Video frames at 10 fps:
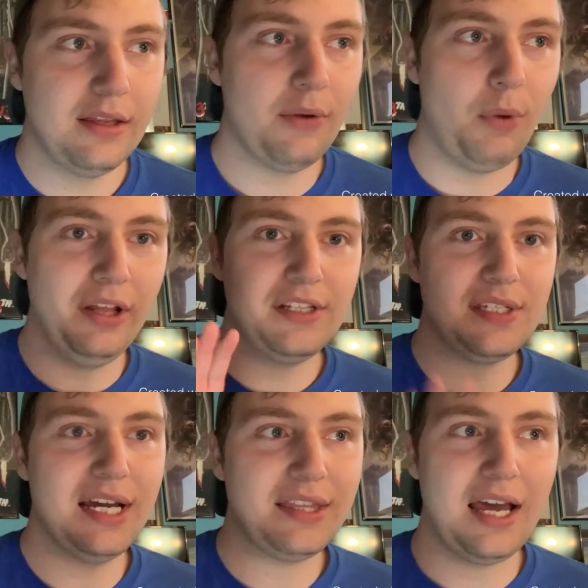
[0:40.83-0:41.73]
while it's
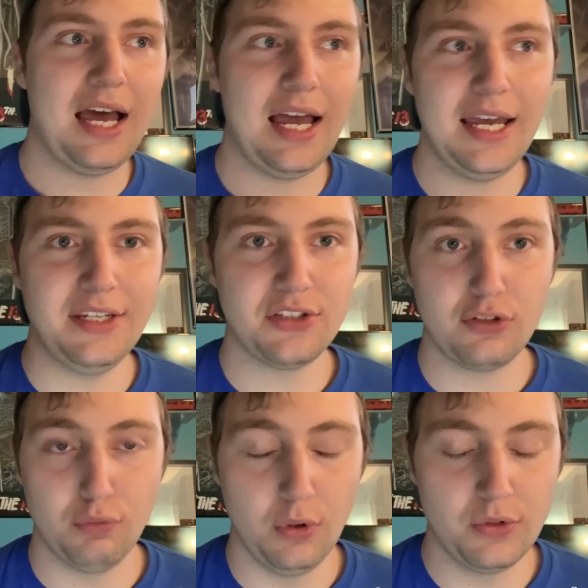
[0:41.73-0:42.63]
not the highest
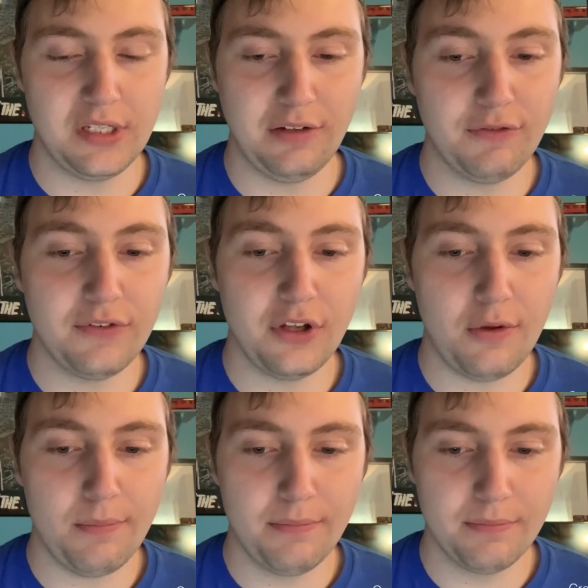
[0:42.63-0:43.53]
grossing
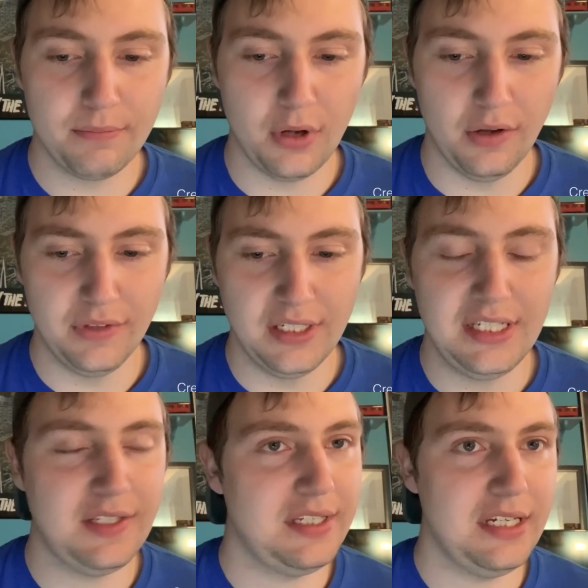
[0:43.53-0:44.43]
film of the
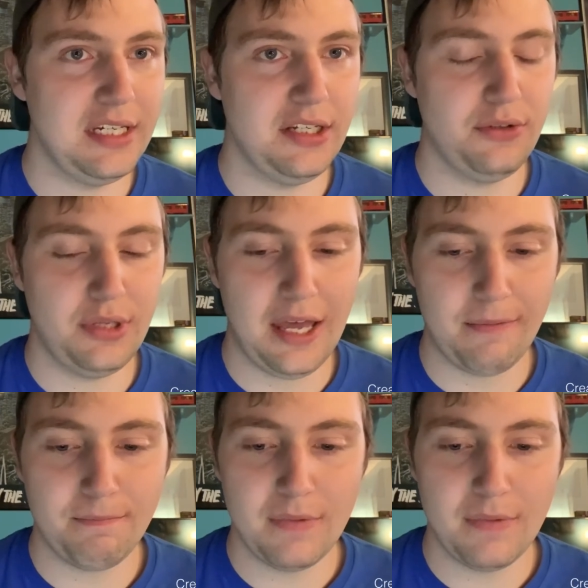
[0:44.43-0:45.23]
DCEU yet,